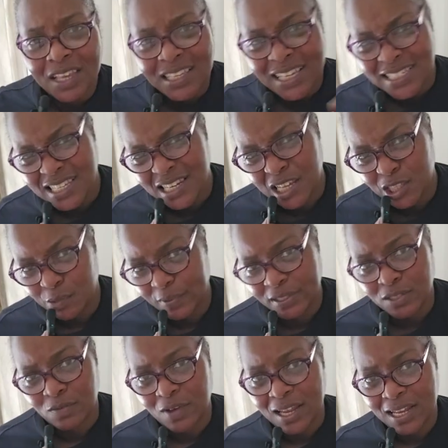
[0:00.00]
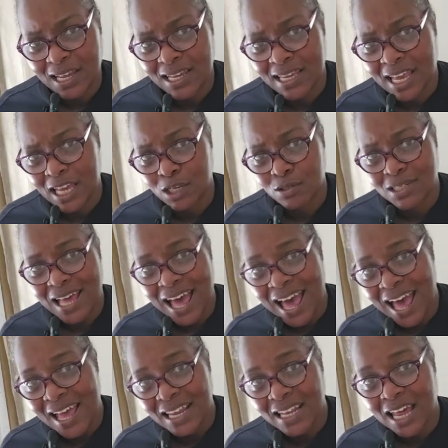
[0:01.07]
that's another reason why I like candles.
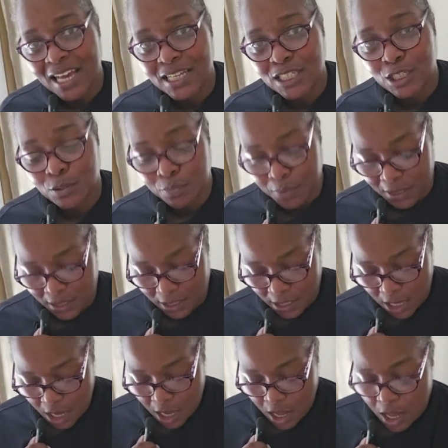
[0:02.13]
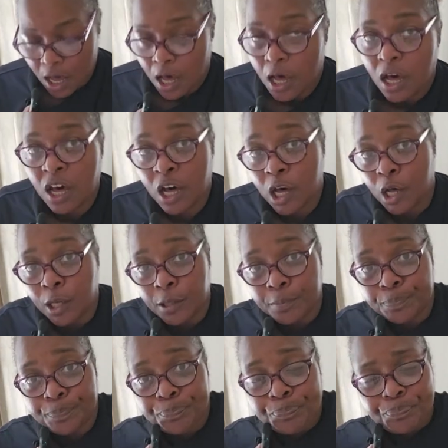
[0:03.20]
I like to be,
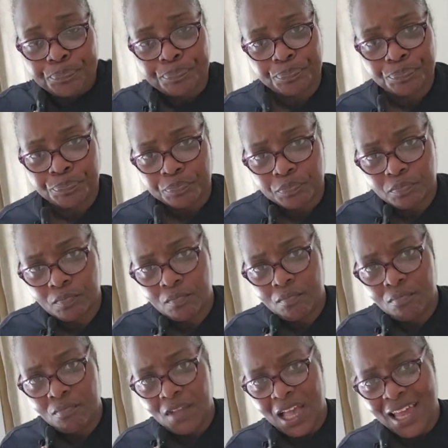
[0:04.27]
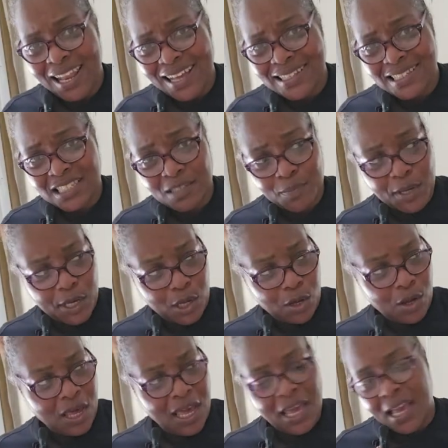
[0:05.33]
I like to
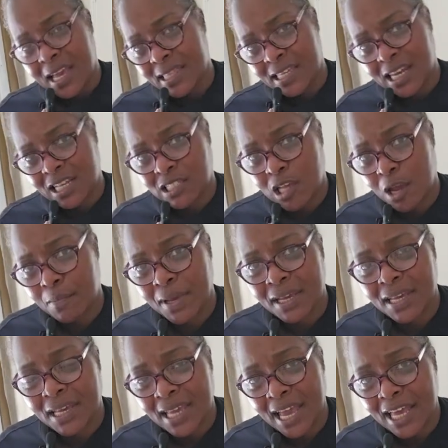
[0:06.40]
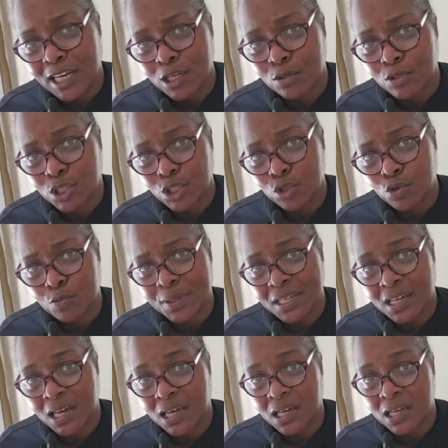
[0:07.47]
smell. And then I started making candles too
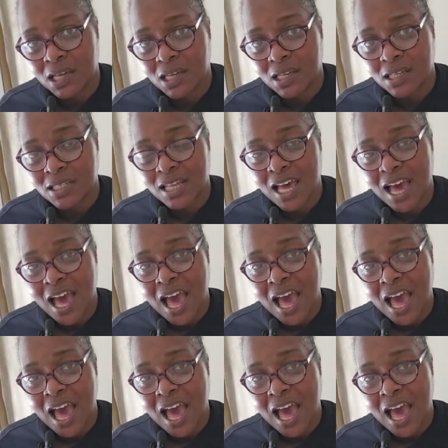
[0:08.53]
because